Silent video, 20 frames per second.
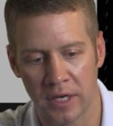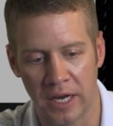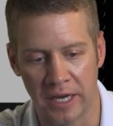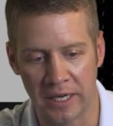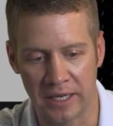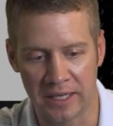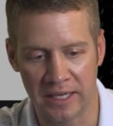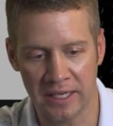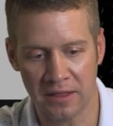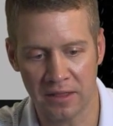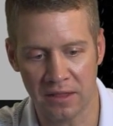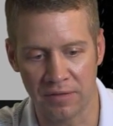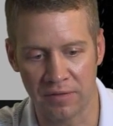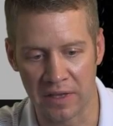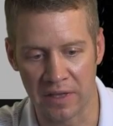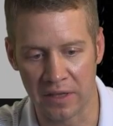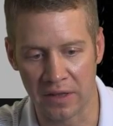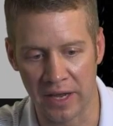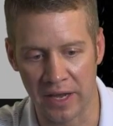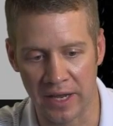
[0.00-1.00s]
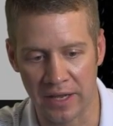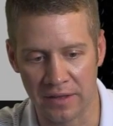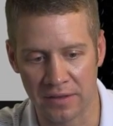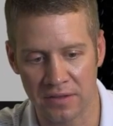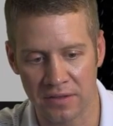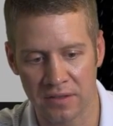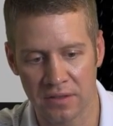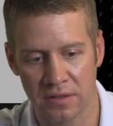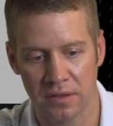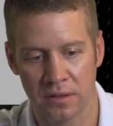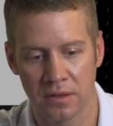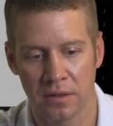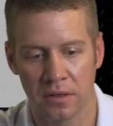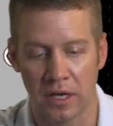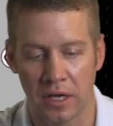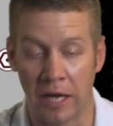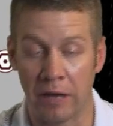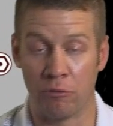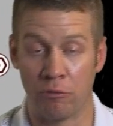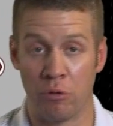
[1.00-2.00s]
and get the VLANs
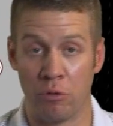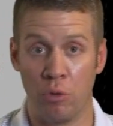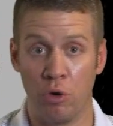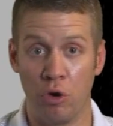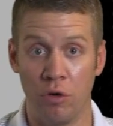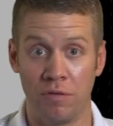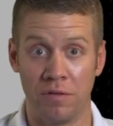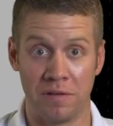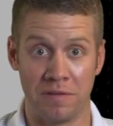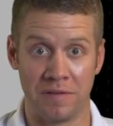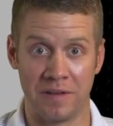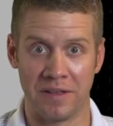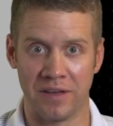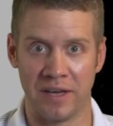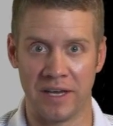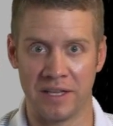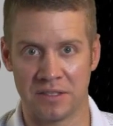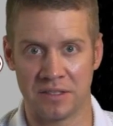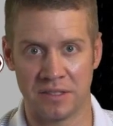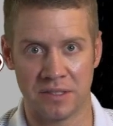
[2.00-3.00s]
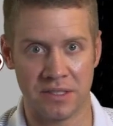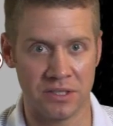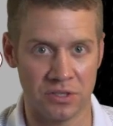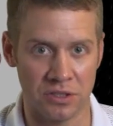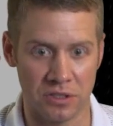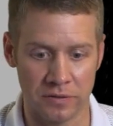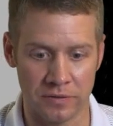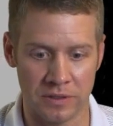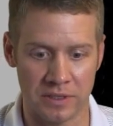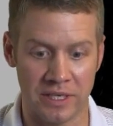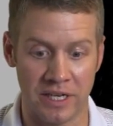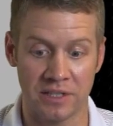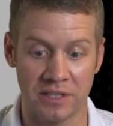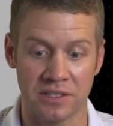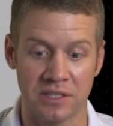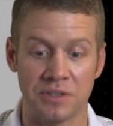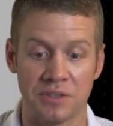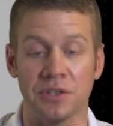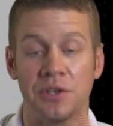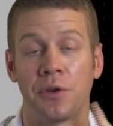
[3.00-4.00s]
and remove the VLANs that the server
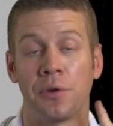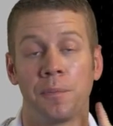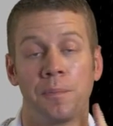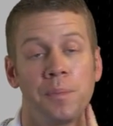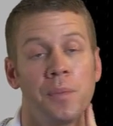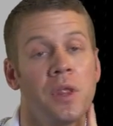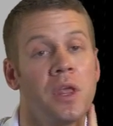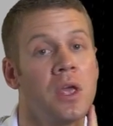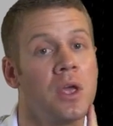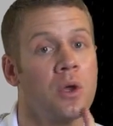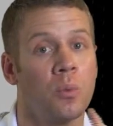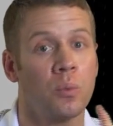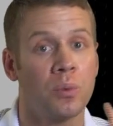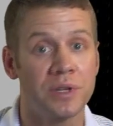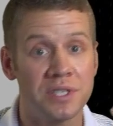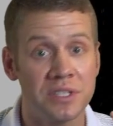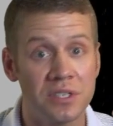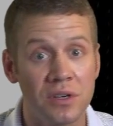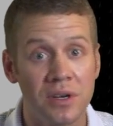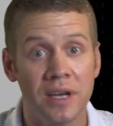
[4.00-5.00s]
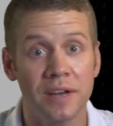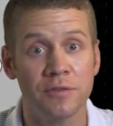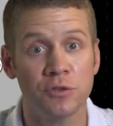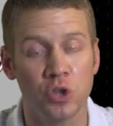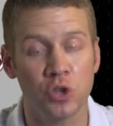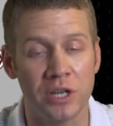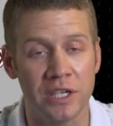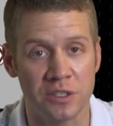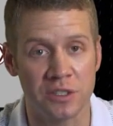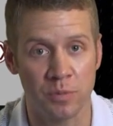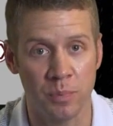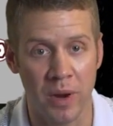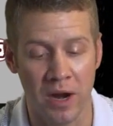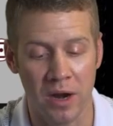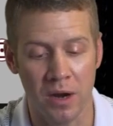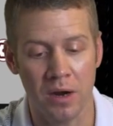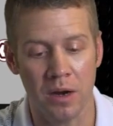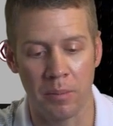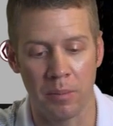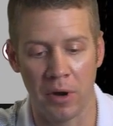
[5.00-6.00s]
tells it to. We still have
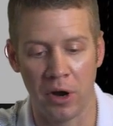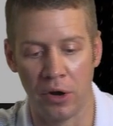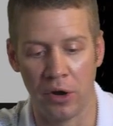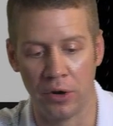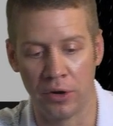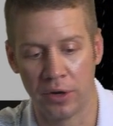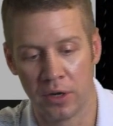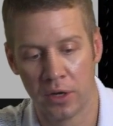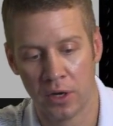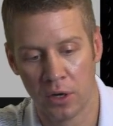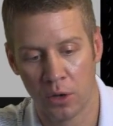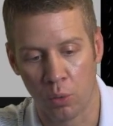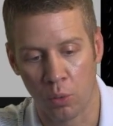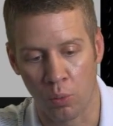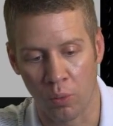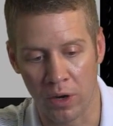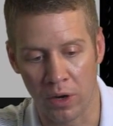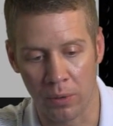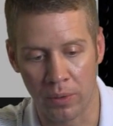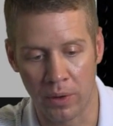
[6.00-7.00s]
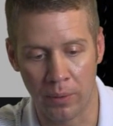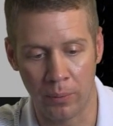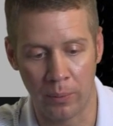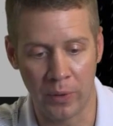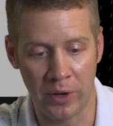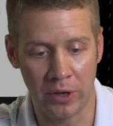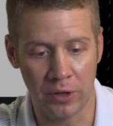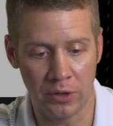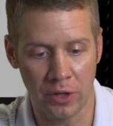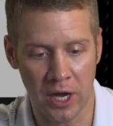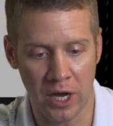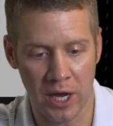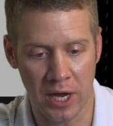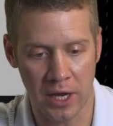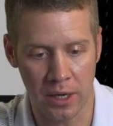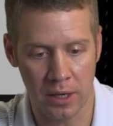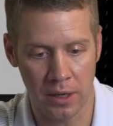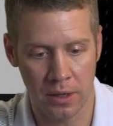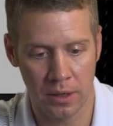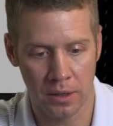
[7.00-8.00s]
transparent mode where we will
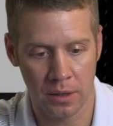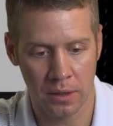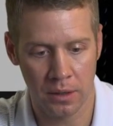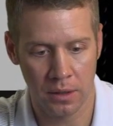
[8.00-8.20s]
not